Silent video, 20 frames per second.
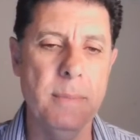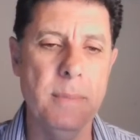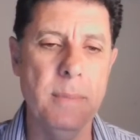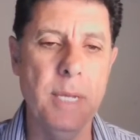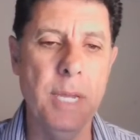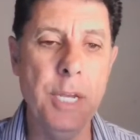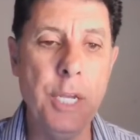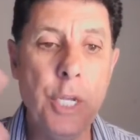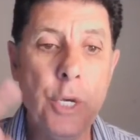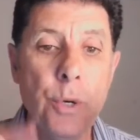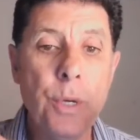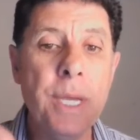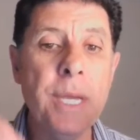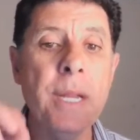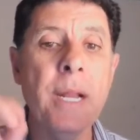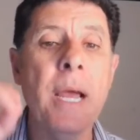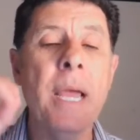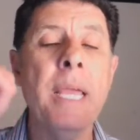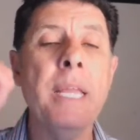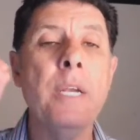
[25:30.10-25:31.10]
A new
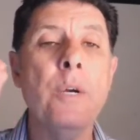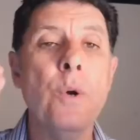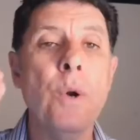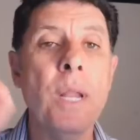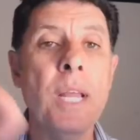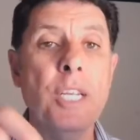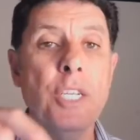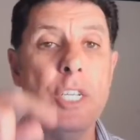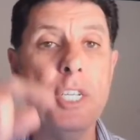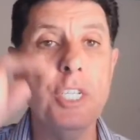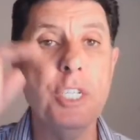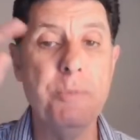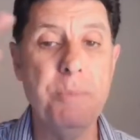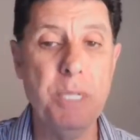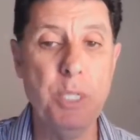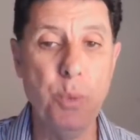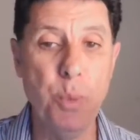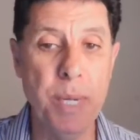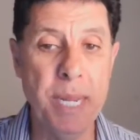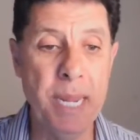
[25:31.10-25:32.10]
era in relations
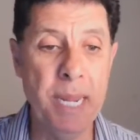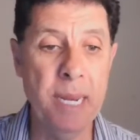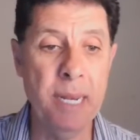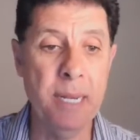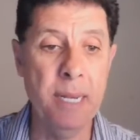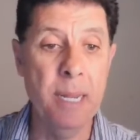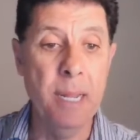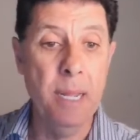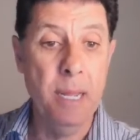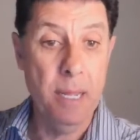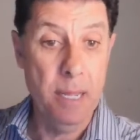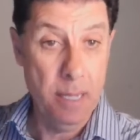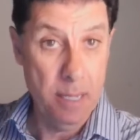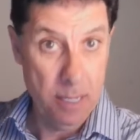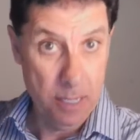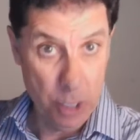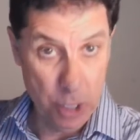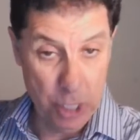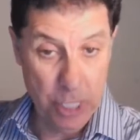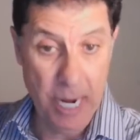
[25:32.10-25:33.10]
between
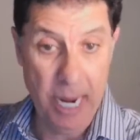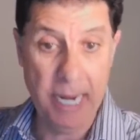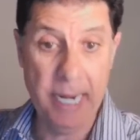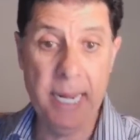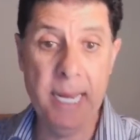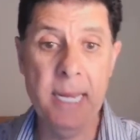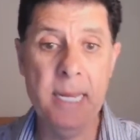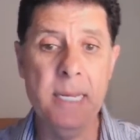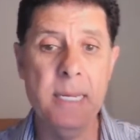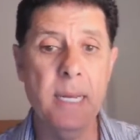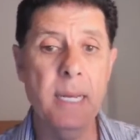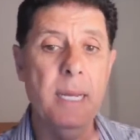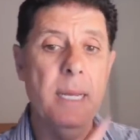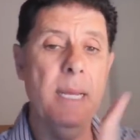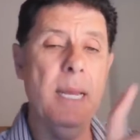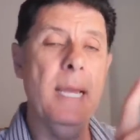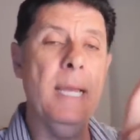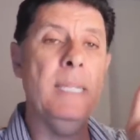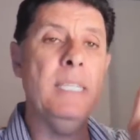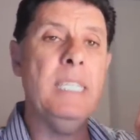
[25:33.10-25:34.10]
China
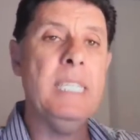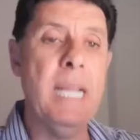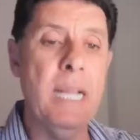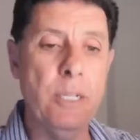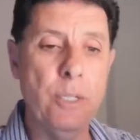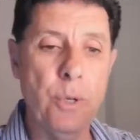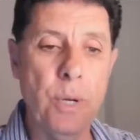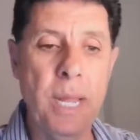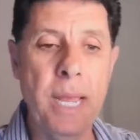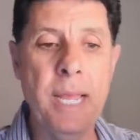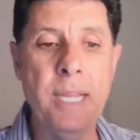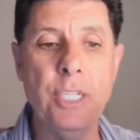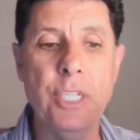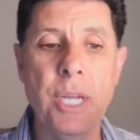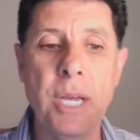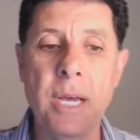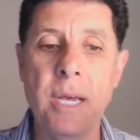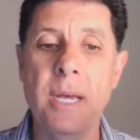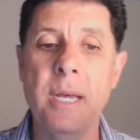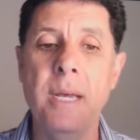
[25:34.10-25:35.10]
and Central
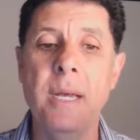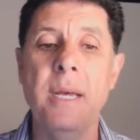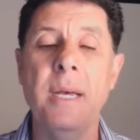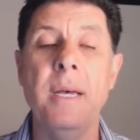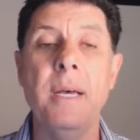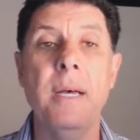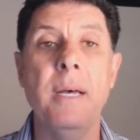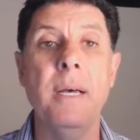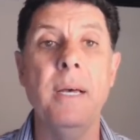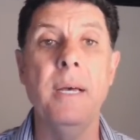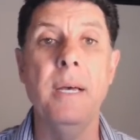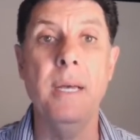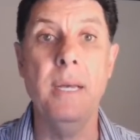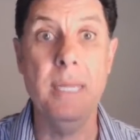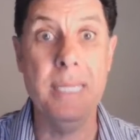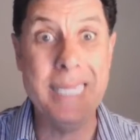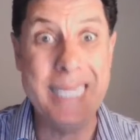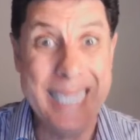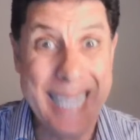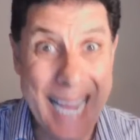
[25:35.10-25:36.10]
Asia.
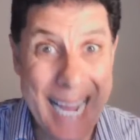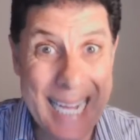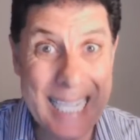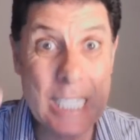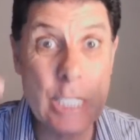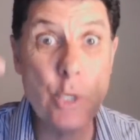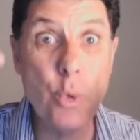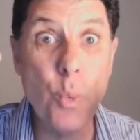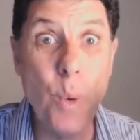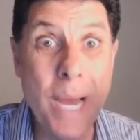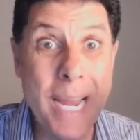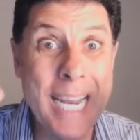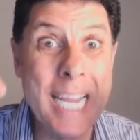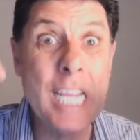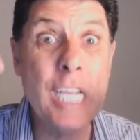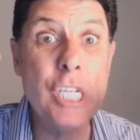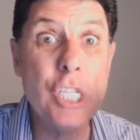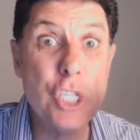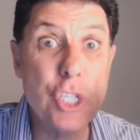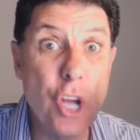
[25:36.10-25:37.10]
That's what
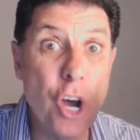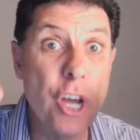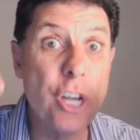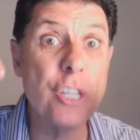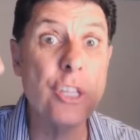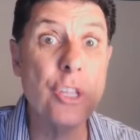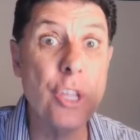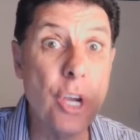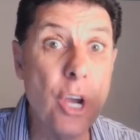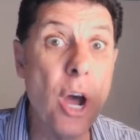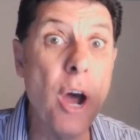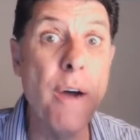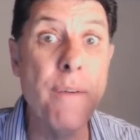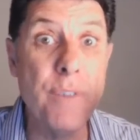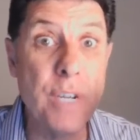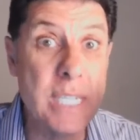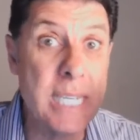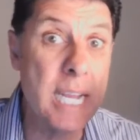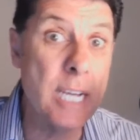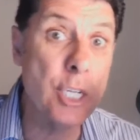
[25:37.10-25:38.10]
he started the
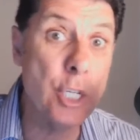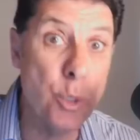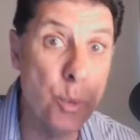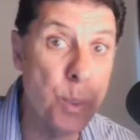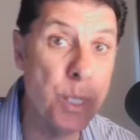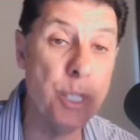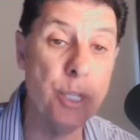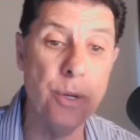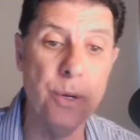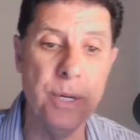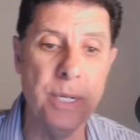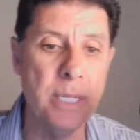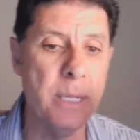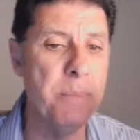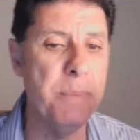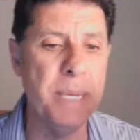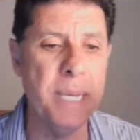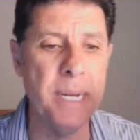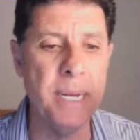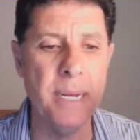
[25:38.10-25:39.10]
conversation with during the
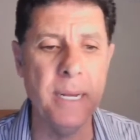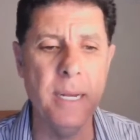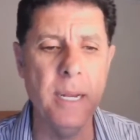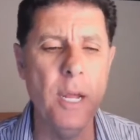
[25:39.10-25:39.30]
meeting.